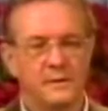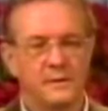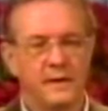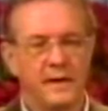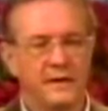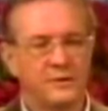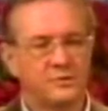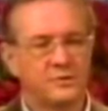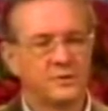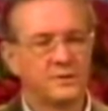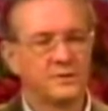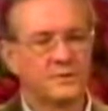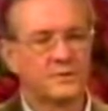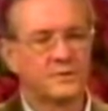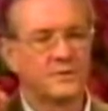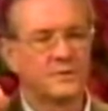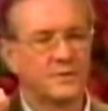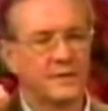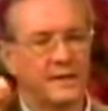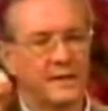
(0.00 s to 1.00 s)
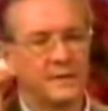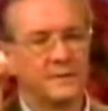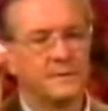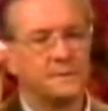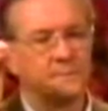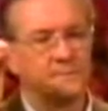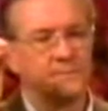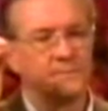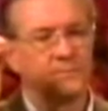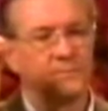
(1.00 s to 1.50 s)
as Jesus said,
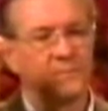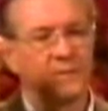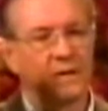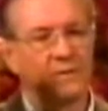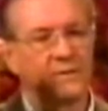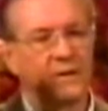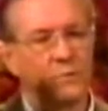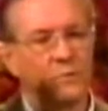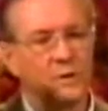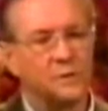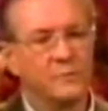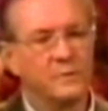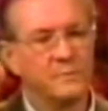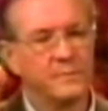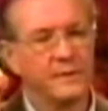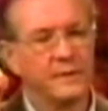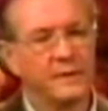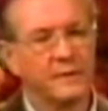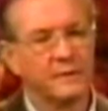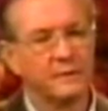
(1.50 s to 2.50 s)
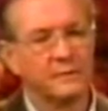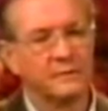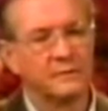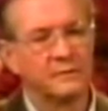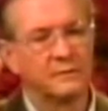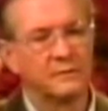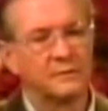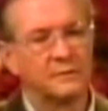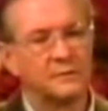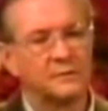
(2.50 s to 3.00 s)
that we would be
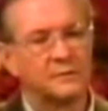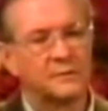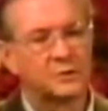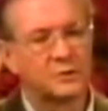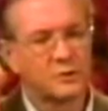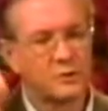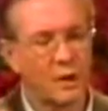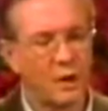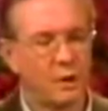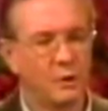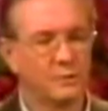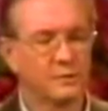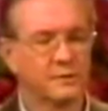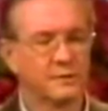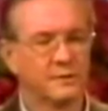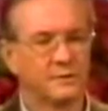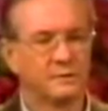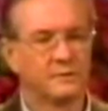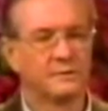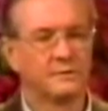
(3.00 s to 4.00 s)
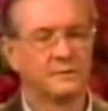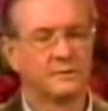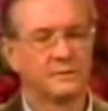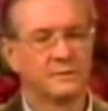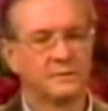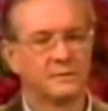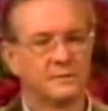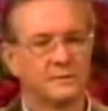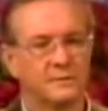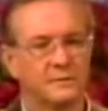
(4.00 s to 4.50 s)
salt
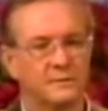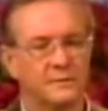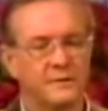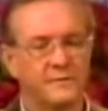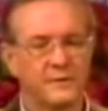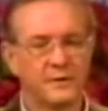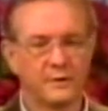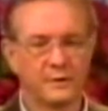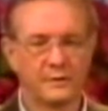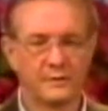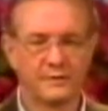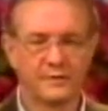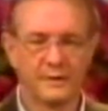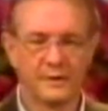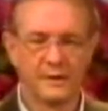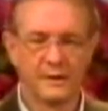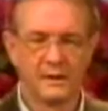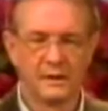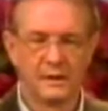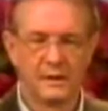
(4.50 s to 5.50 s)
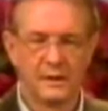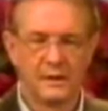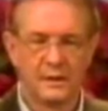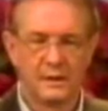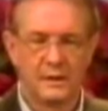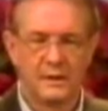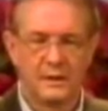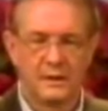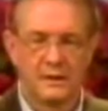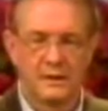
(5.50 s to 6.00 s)
of the earth
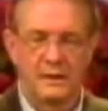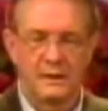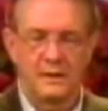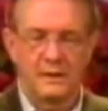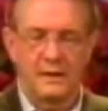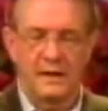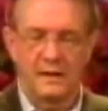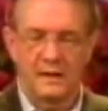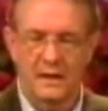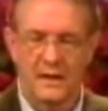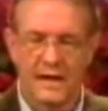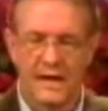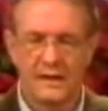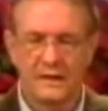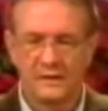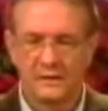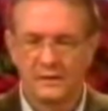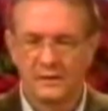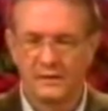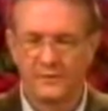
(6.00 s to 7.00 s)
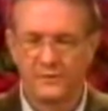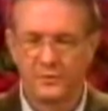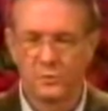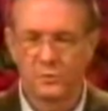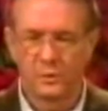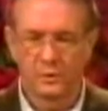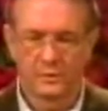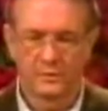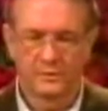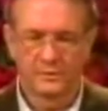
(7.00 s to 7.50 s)
and light of the
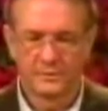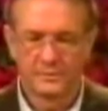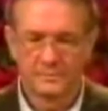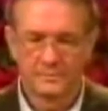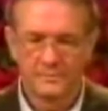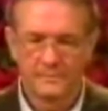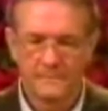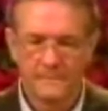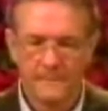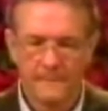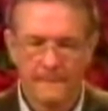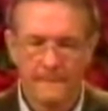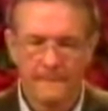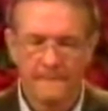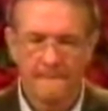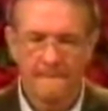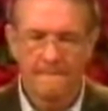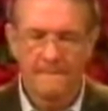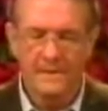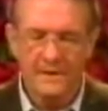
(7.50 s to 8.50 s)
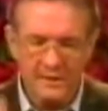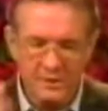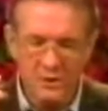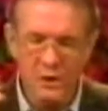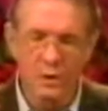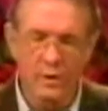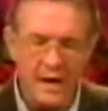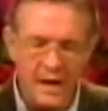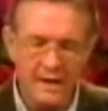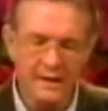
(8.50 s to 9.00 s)
world. Let's
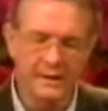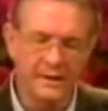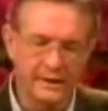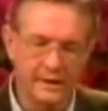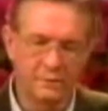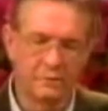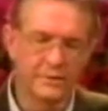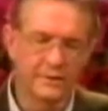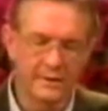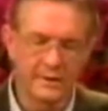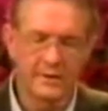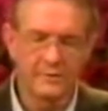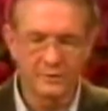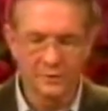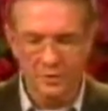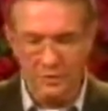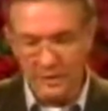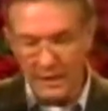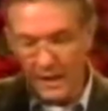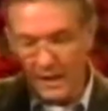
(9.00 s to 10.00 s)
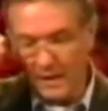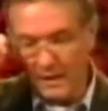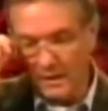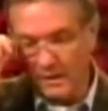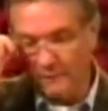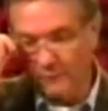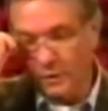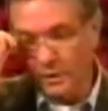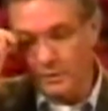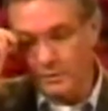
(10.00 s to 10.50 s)
go out of here with an understanding
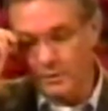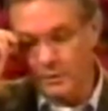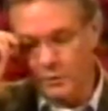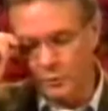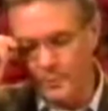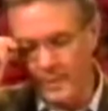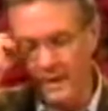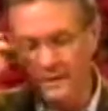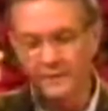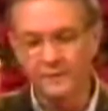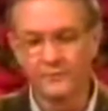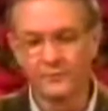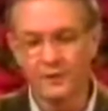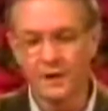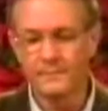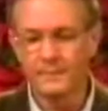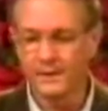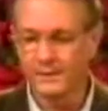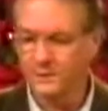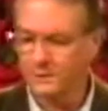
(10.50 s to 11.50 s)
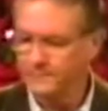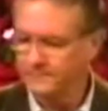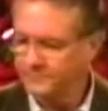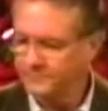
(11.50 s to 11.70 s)
of what you're expecting from us,